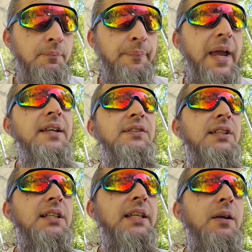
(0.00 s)

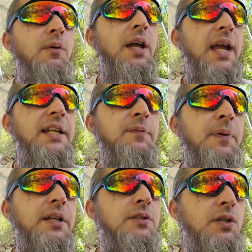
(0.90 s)
basically with
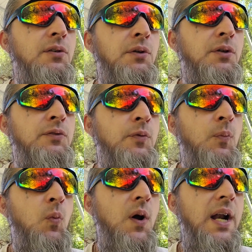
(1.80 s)
HP tuners,
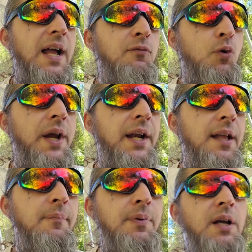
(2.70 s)
from what I've read
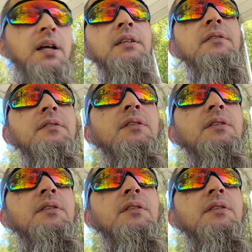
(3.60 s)
up on,